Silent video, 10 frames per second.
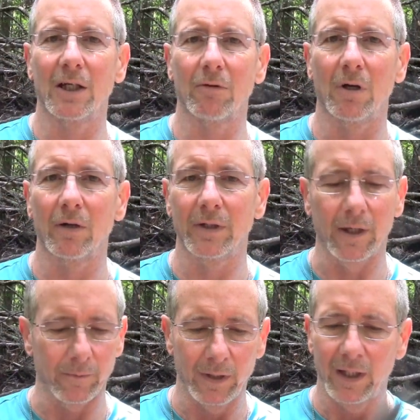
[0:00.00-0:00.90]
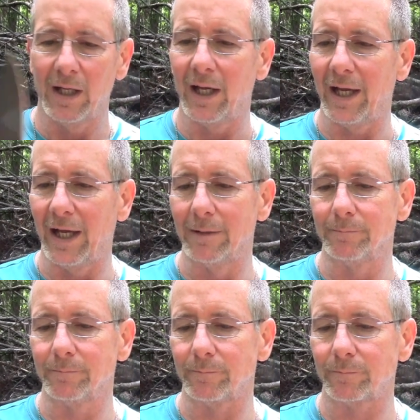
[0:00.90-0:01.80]
you go wrong there?
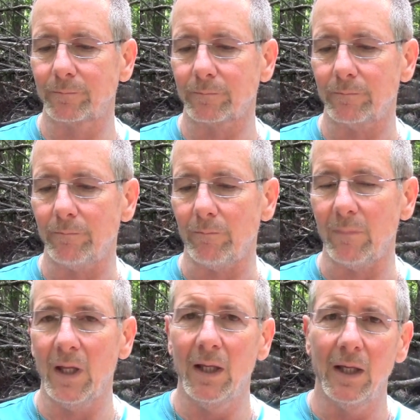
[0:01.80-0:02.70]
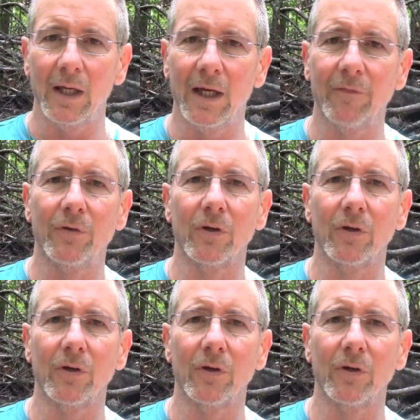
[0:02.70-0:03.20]
And if